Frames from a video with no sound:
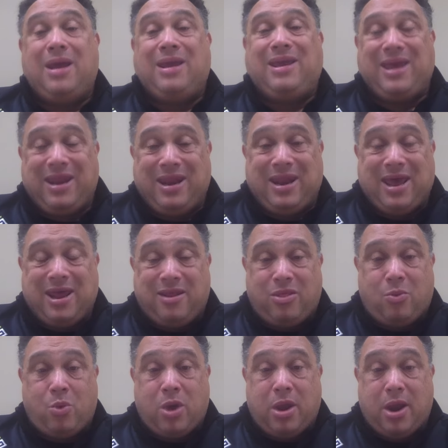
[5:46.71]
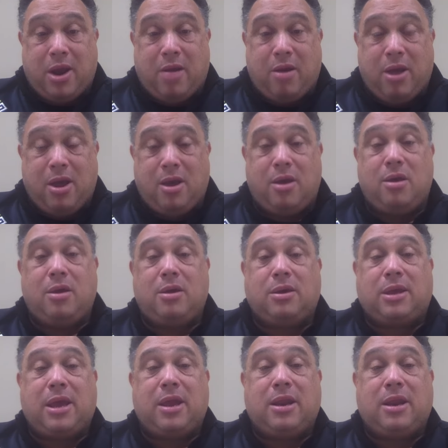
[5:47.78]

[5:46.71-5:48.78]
get it out of the wet area, get